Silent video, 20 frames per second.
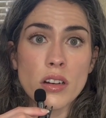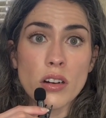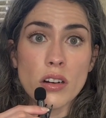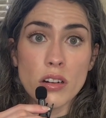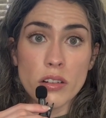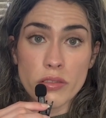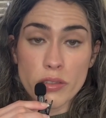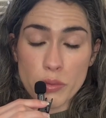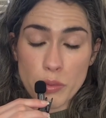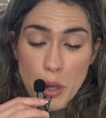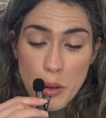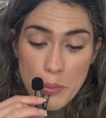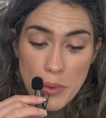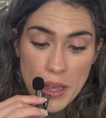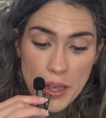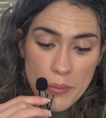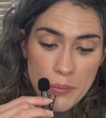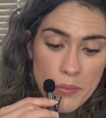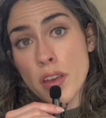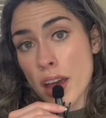
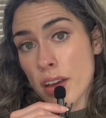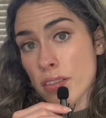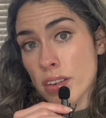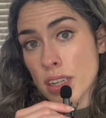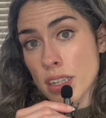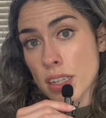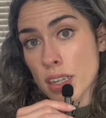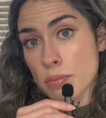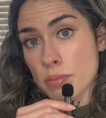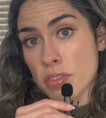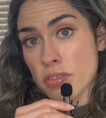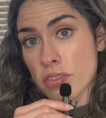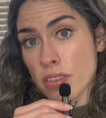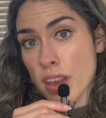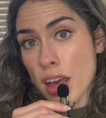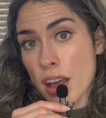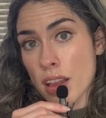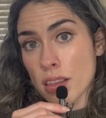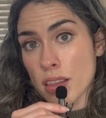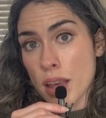overwhelming. If you have any tips for
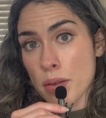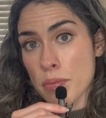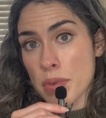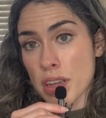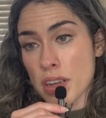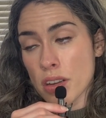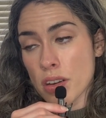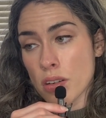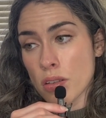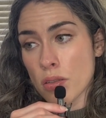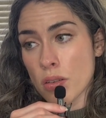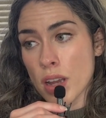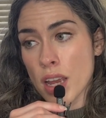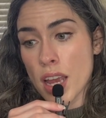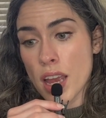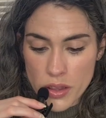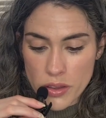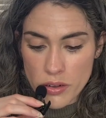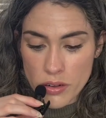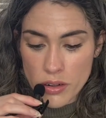that, let me know.
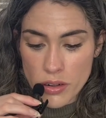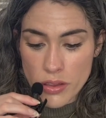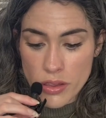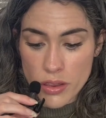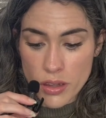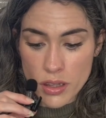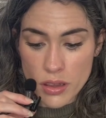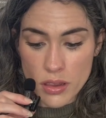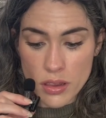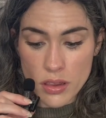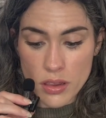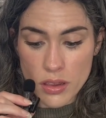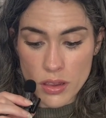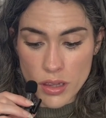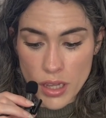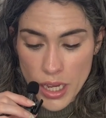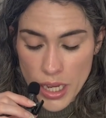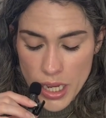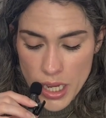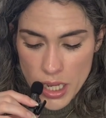Other than
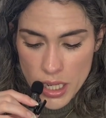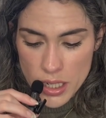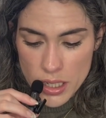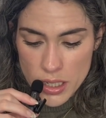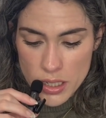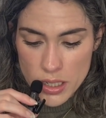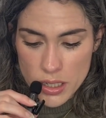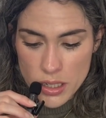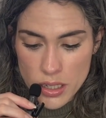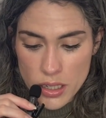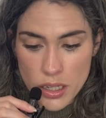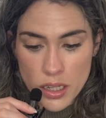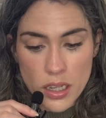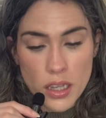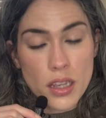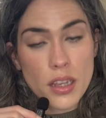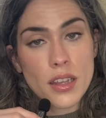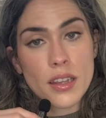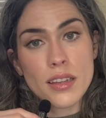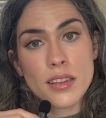
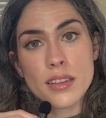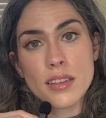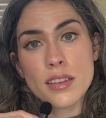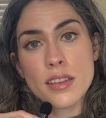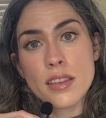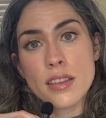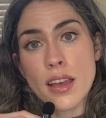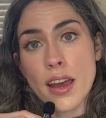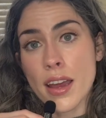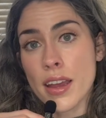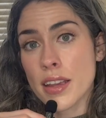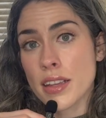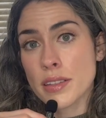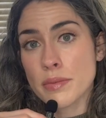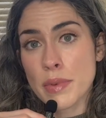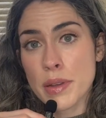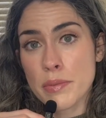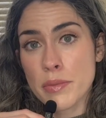that is my